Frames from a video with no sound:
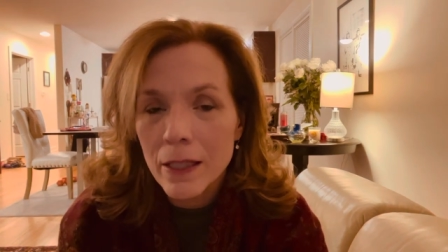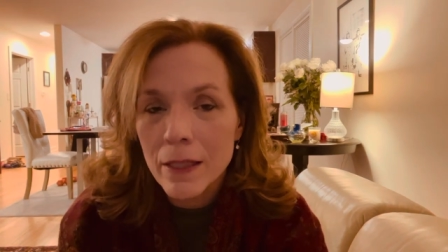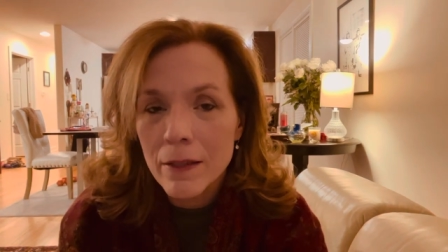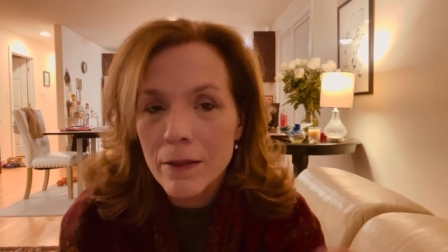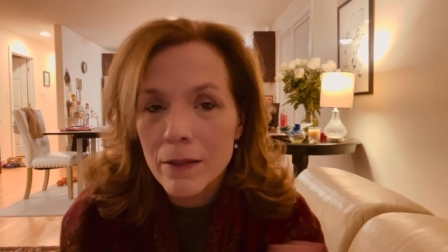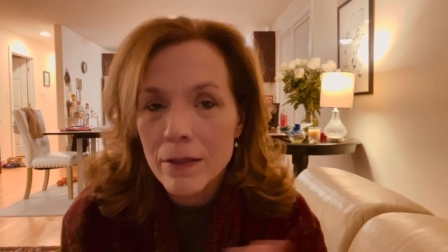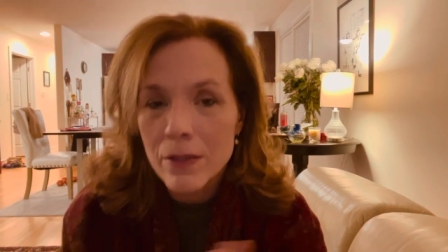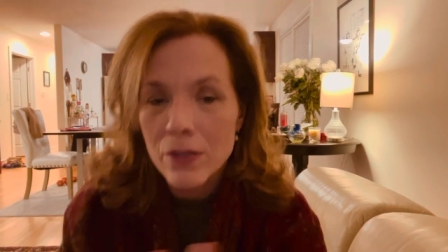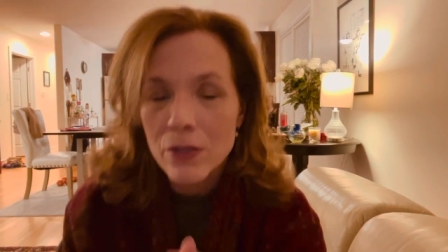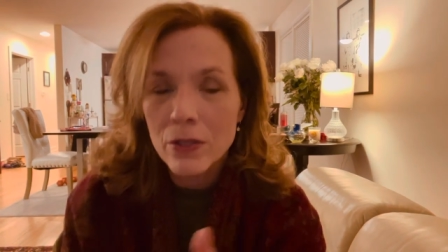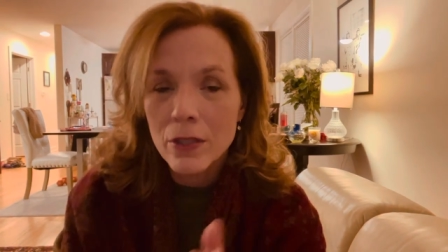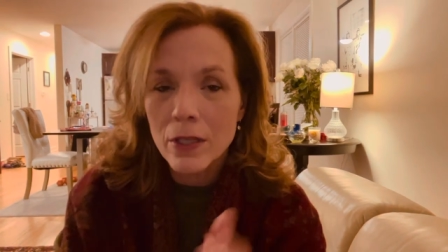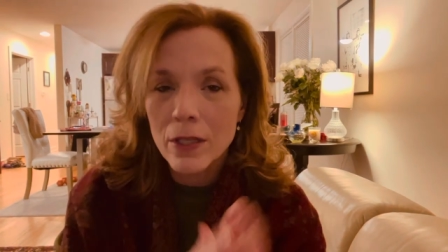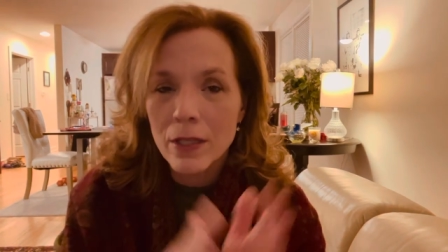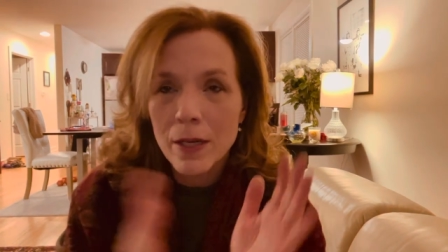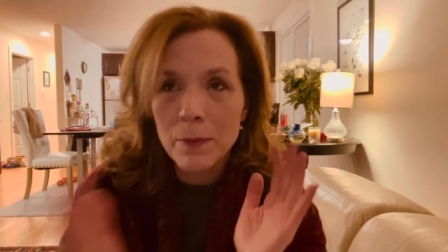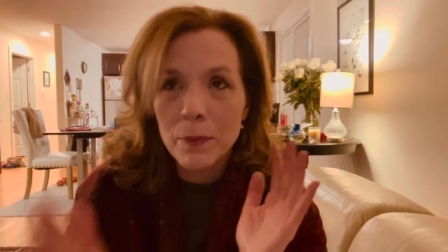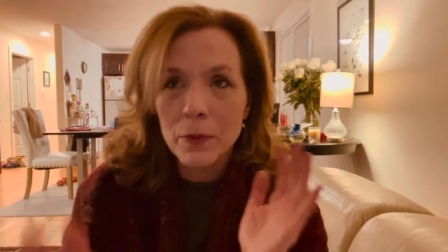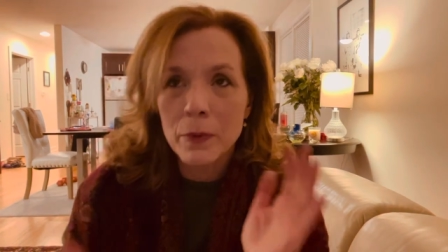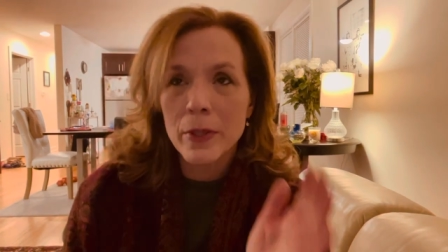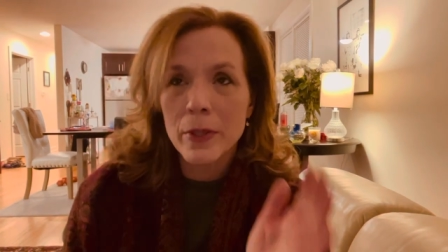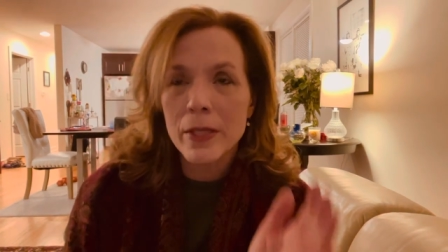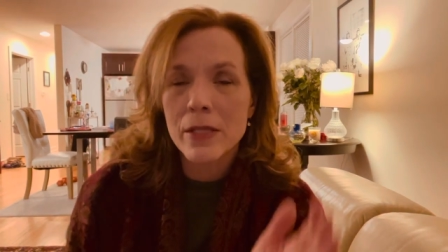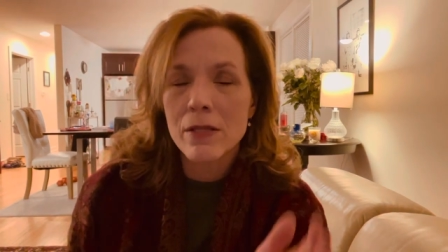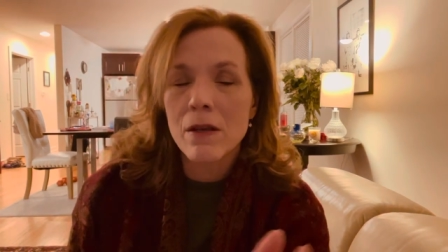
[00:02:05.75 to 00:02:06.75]
Uh, I took a
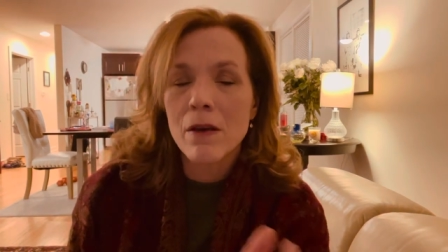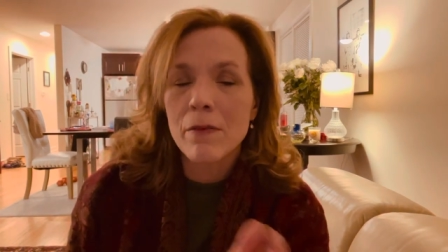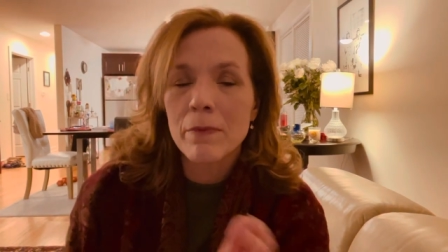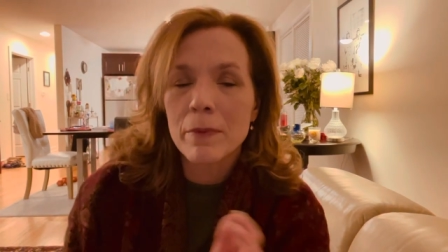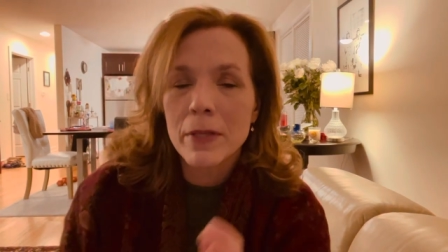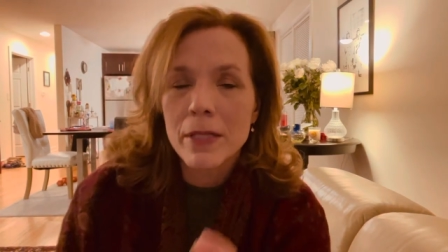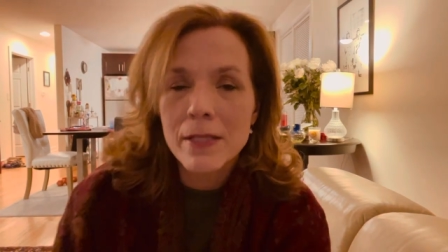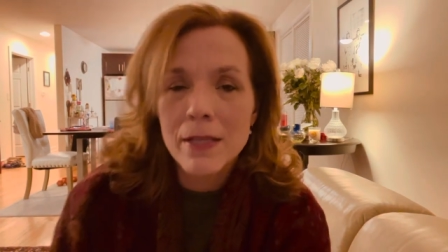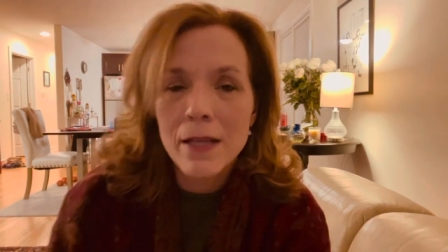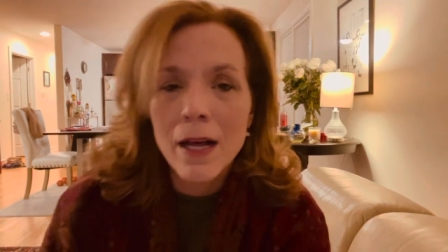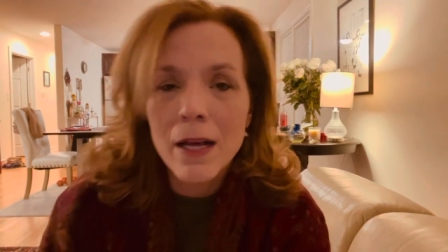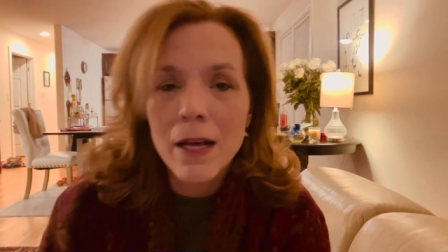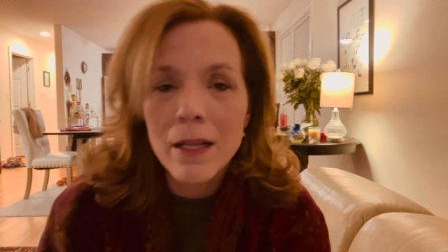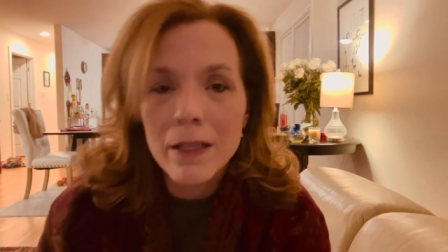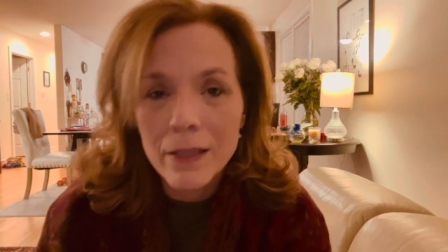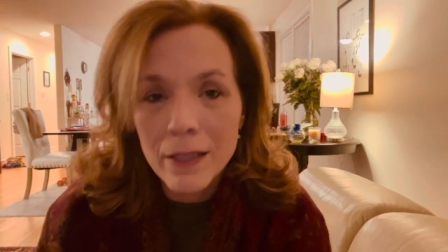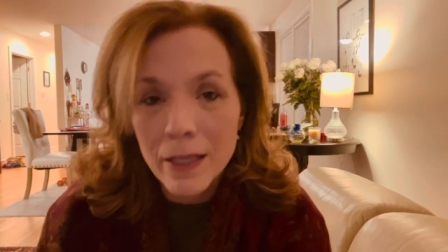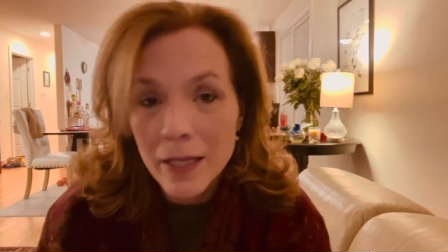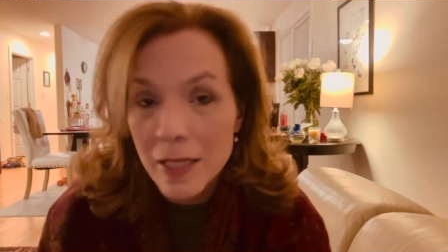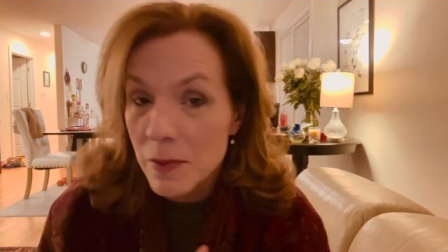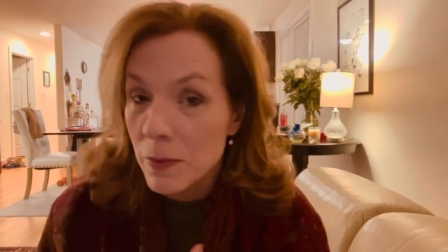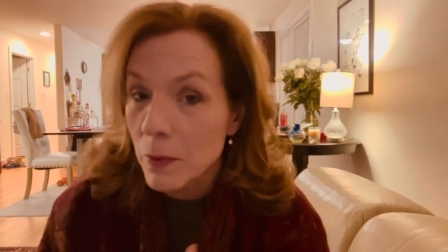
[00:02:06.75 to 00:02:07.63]
couple weeks off because of the holidays,